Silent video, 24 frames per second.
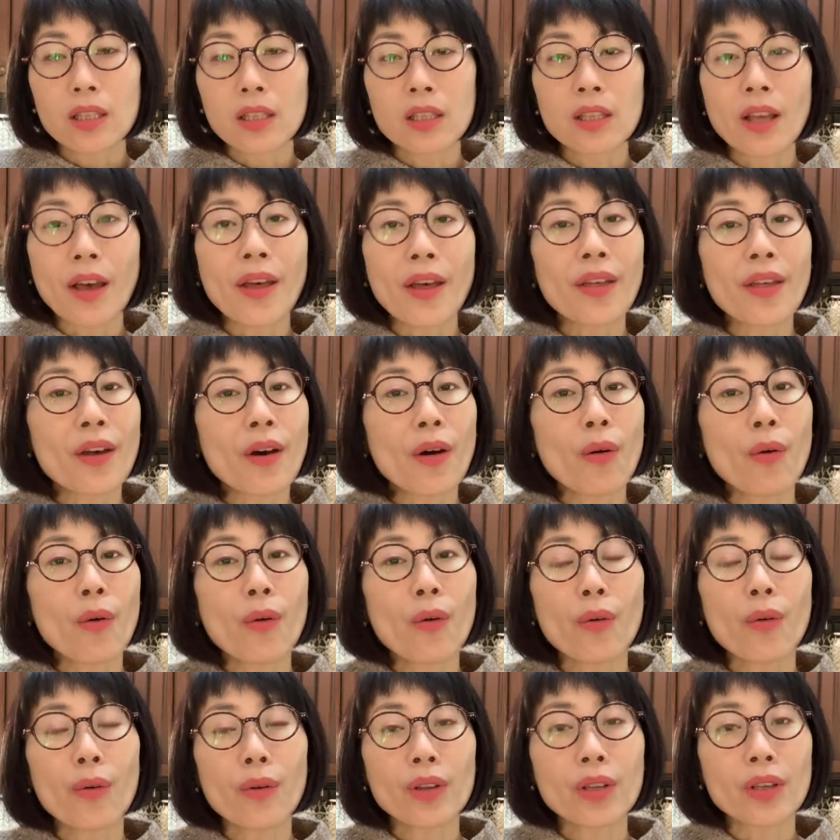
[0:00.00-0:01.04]
the
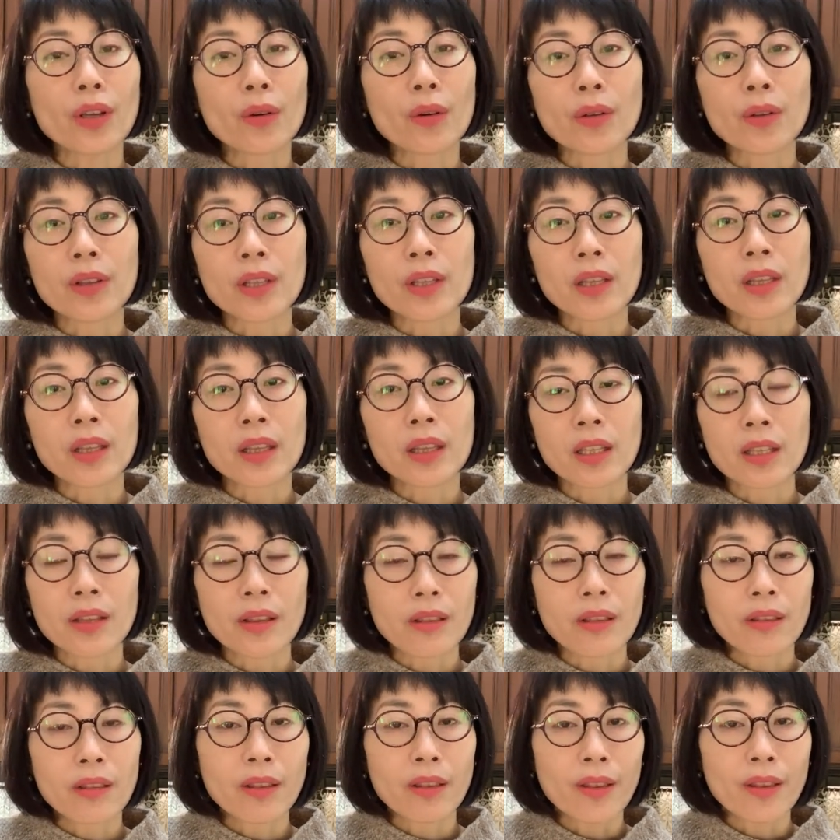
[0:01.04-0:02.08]
all you know the
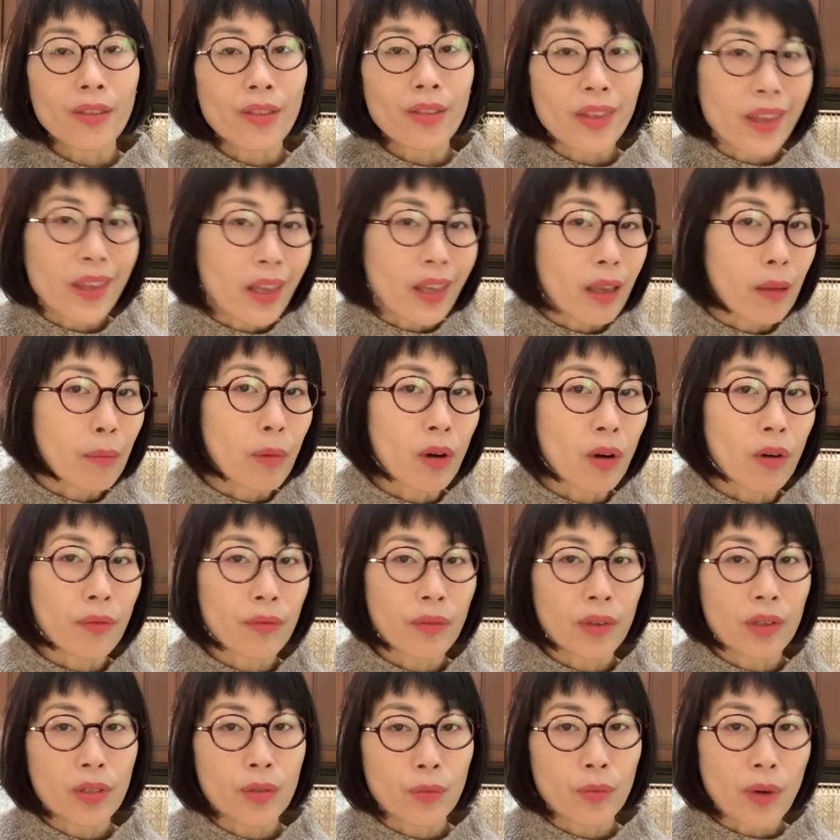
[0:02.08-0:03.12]
the theme of
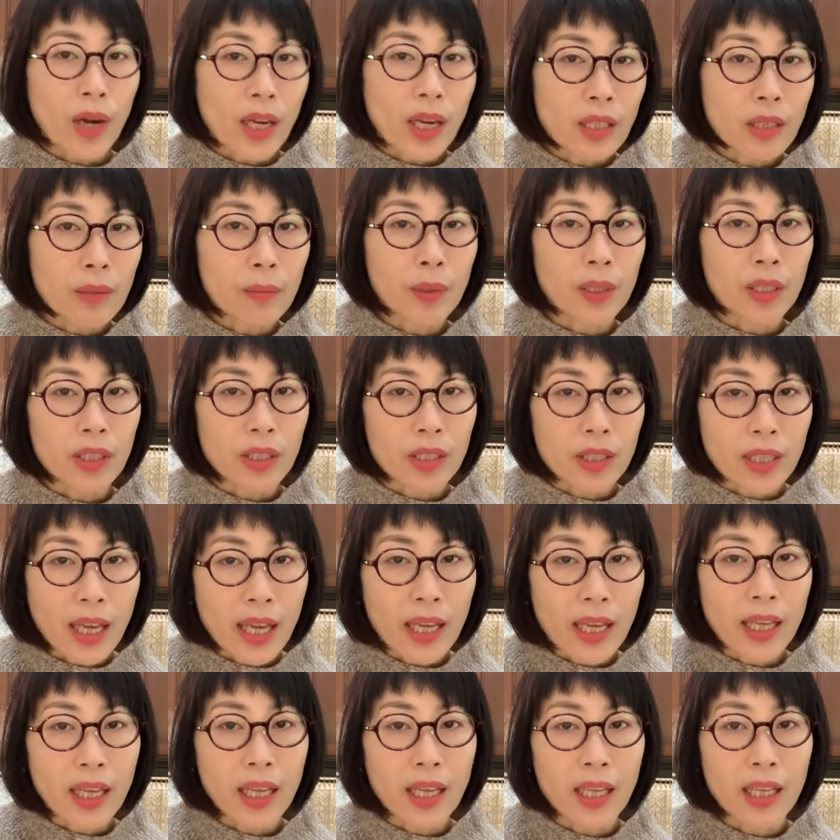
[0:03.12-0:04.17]
this recipe
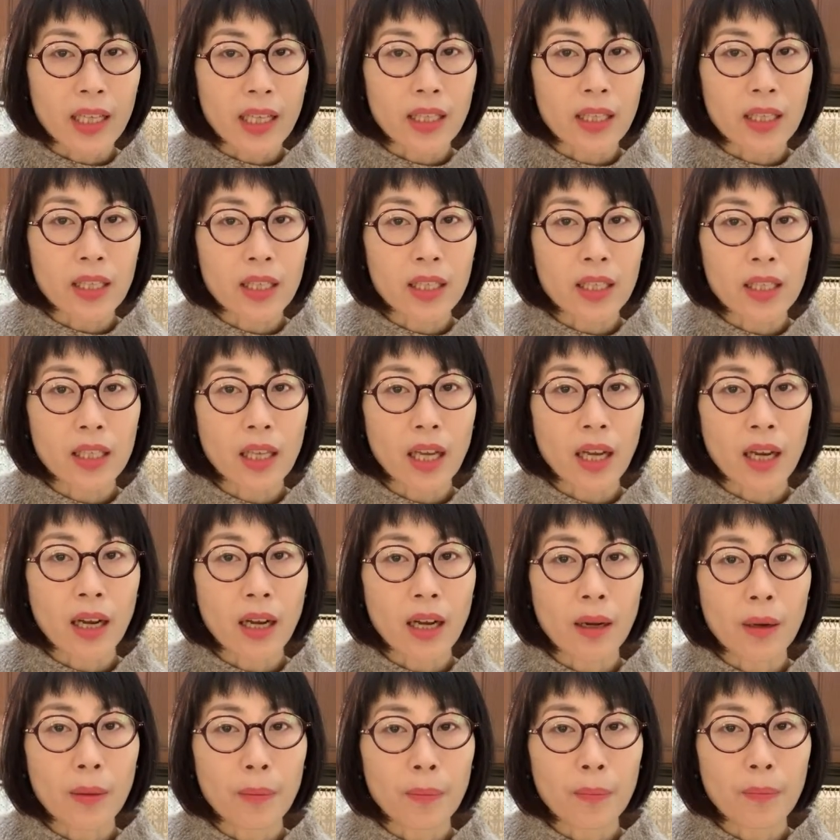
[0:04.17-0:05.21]
today is
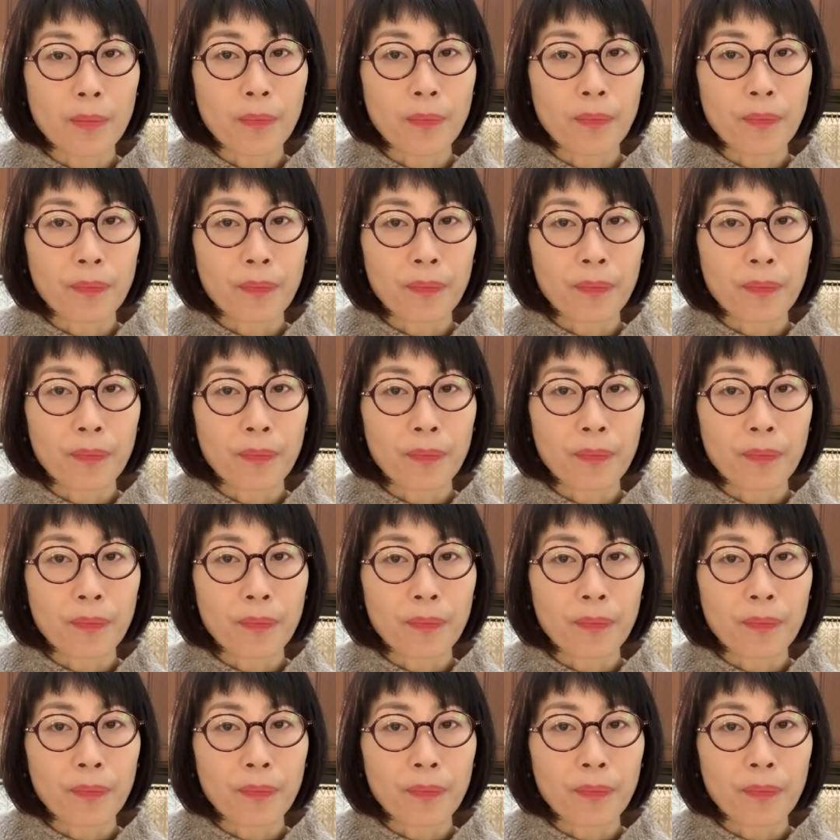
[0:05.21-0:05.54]
um,